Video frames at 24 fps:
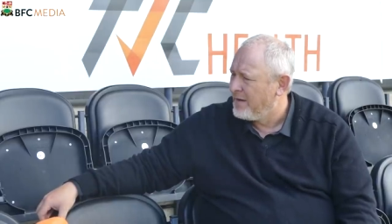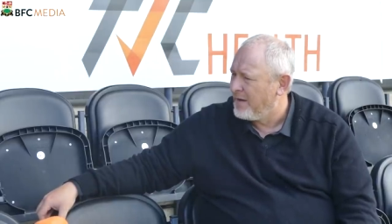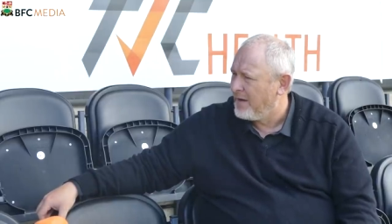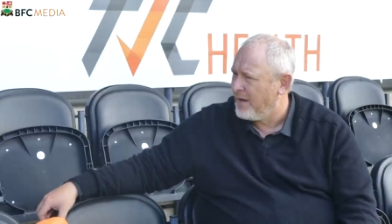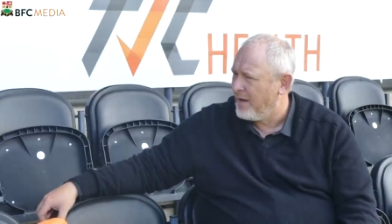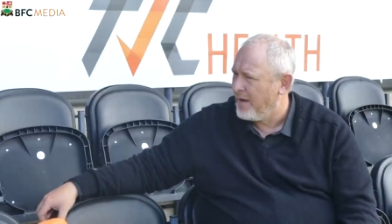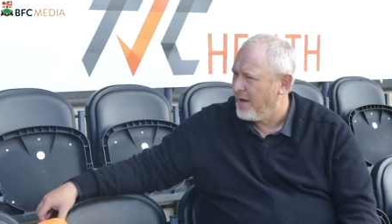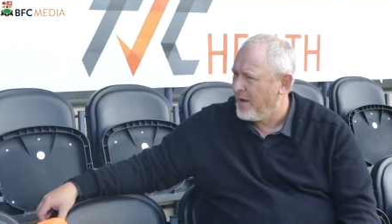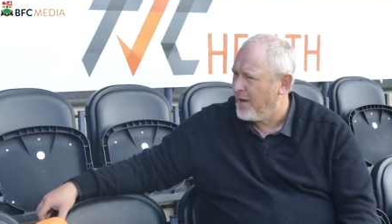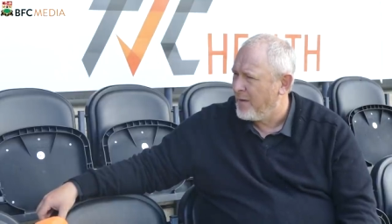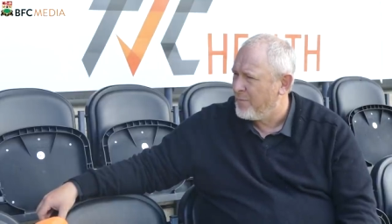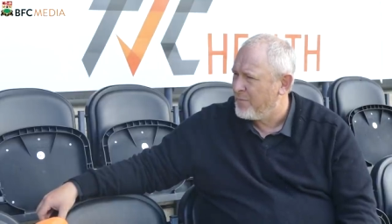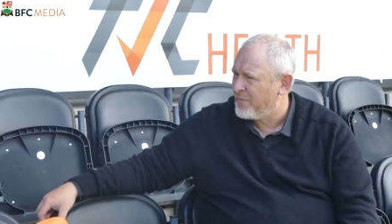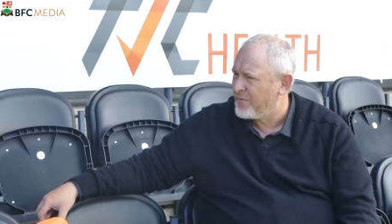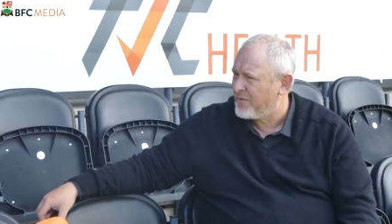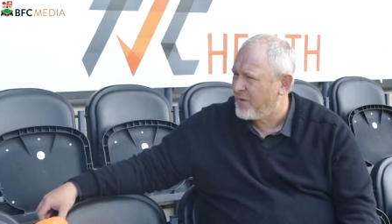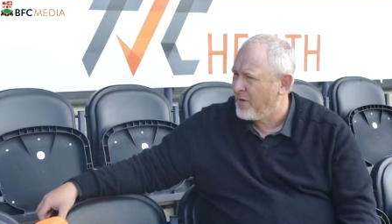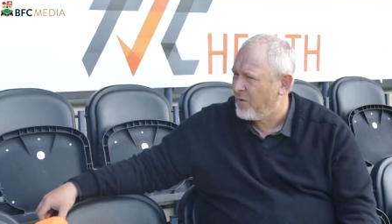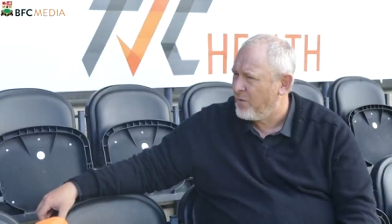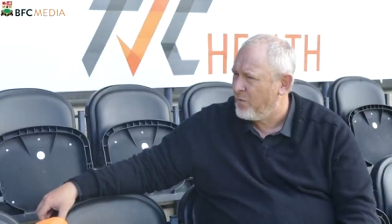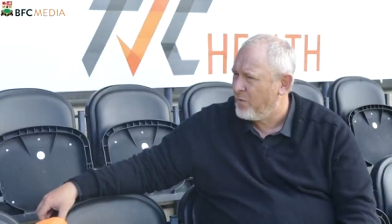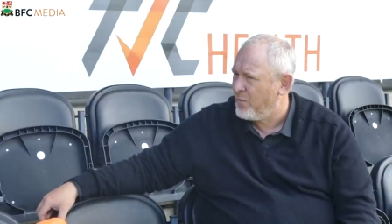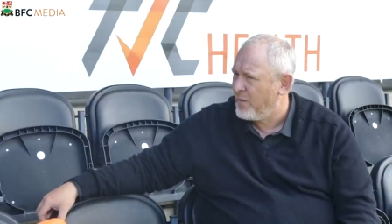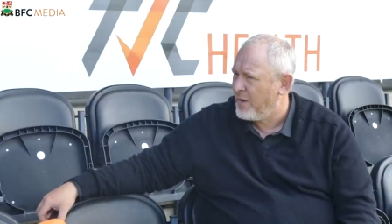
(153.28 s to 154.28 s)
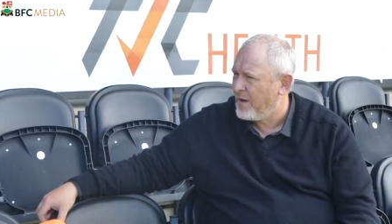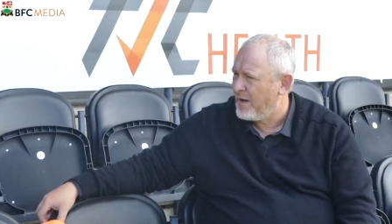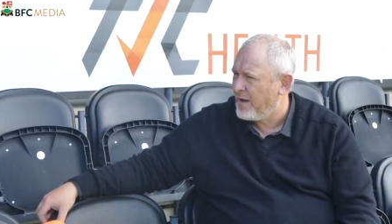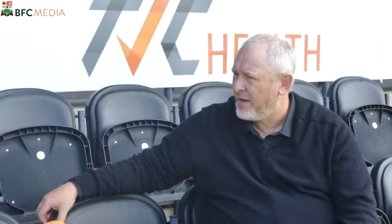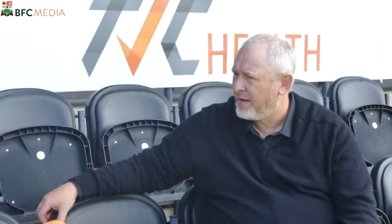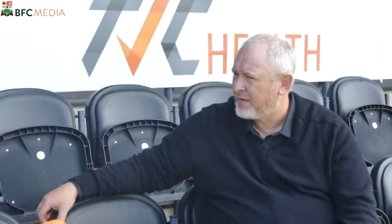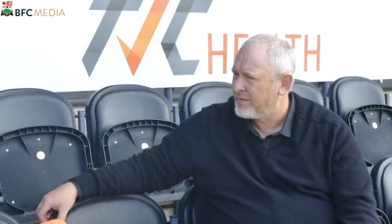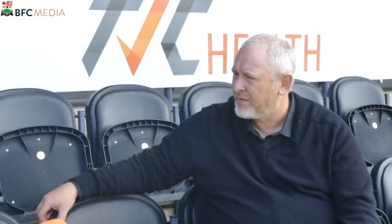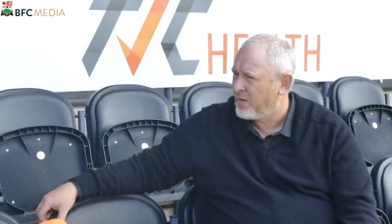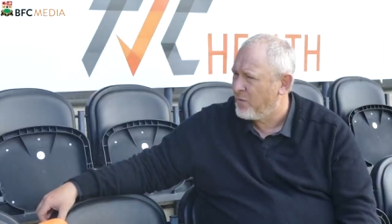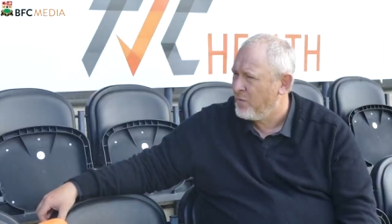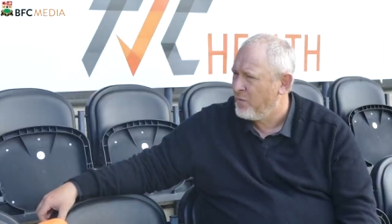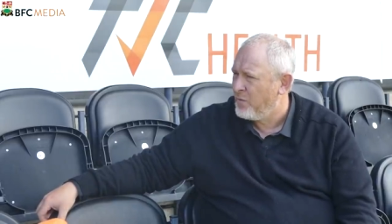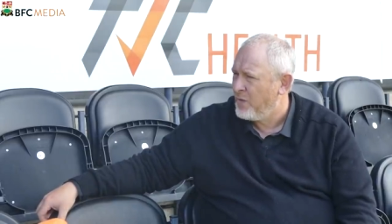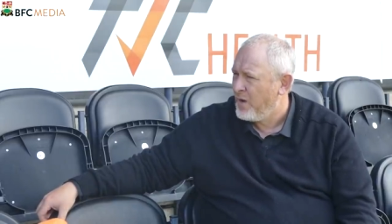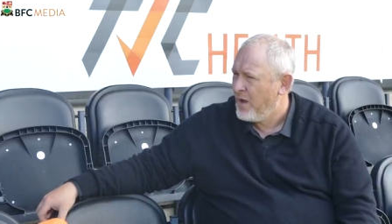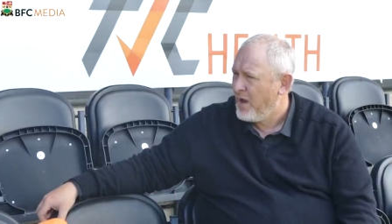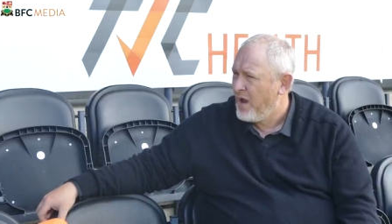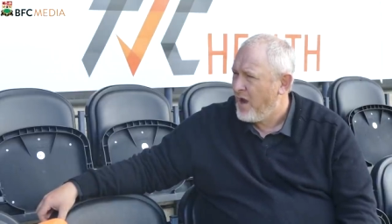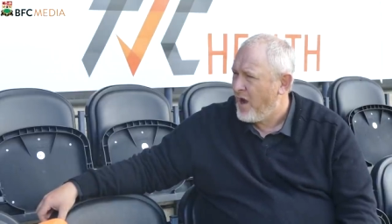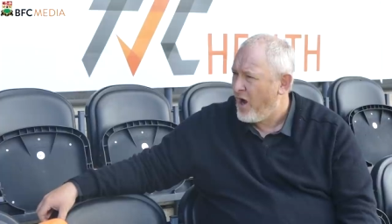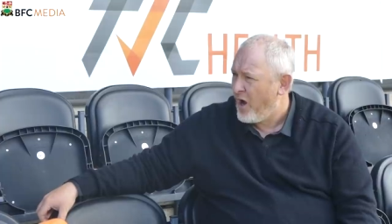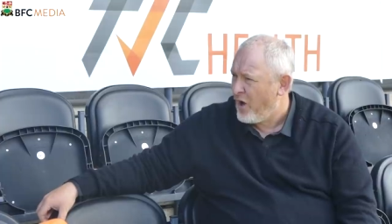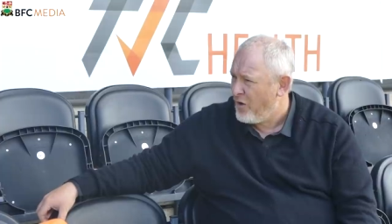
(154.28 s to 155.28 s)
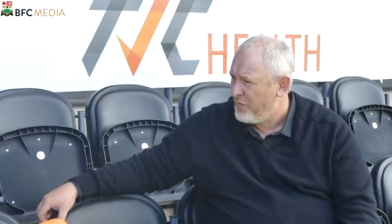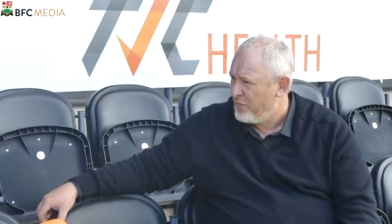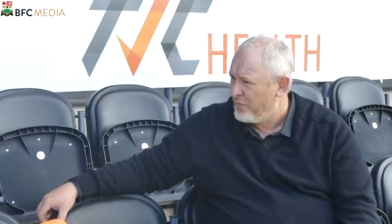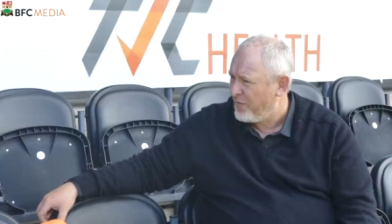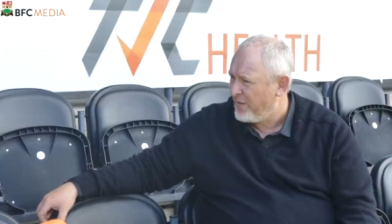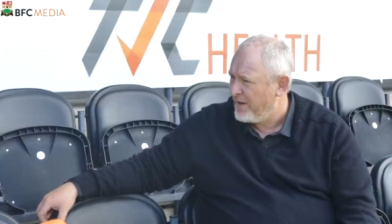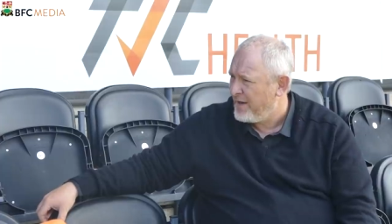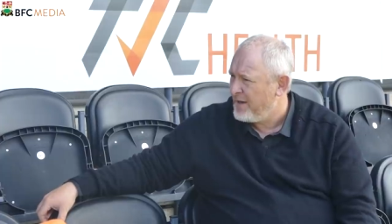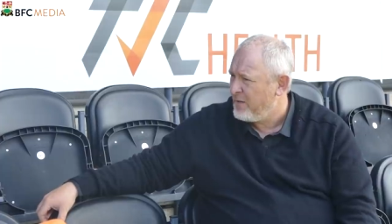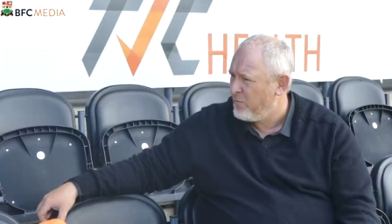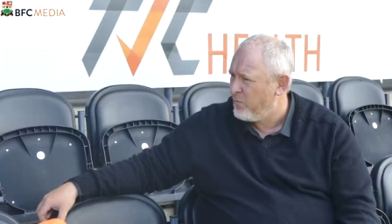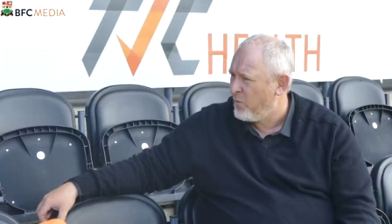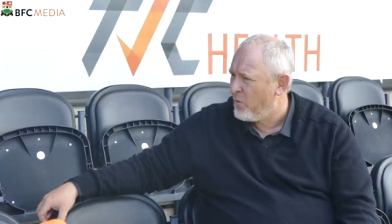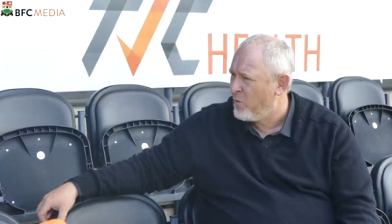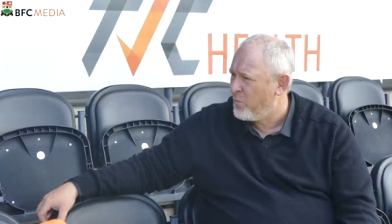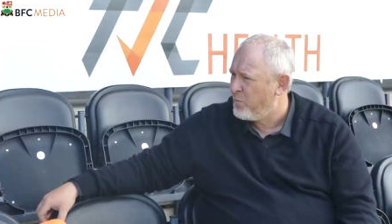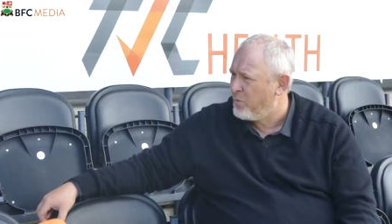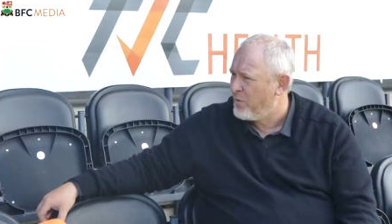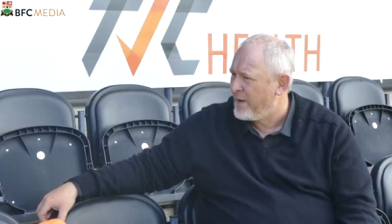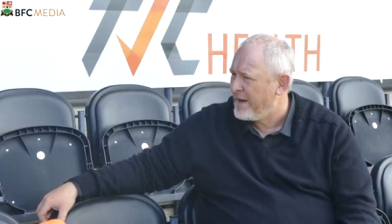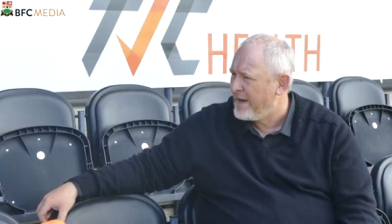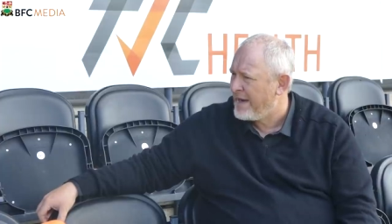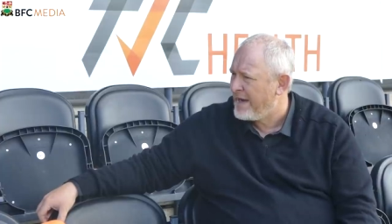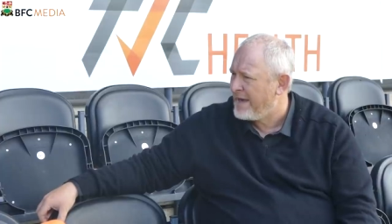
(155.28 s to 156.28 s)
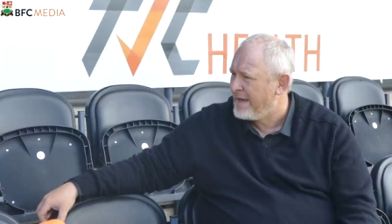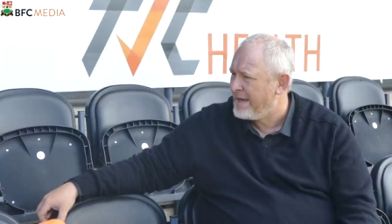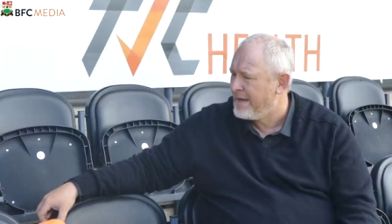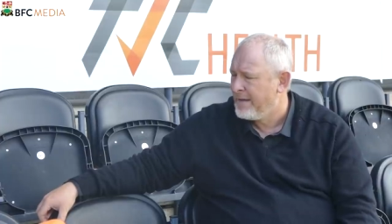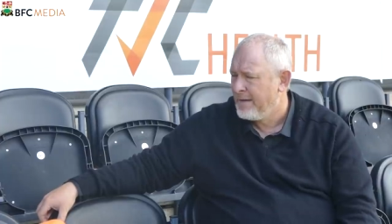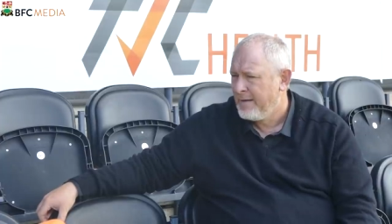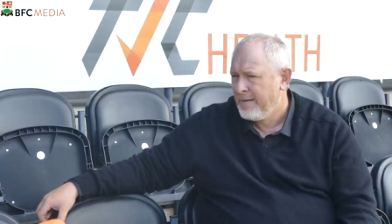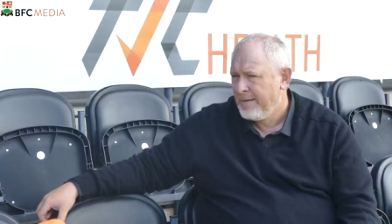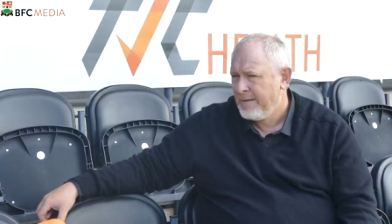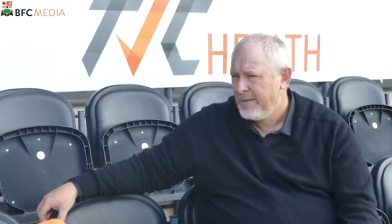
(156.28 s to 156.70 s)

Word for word: Um, so uh, so hopefully we'll bring in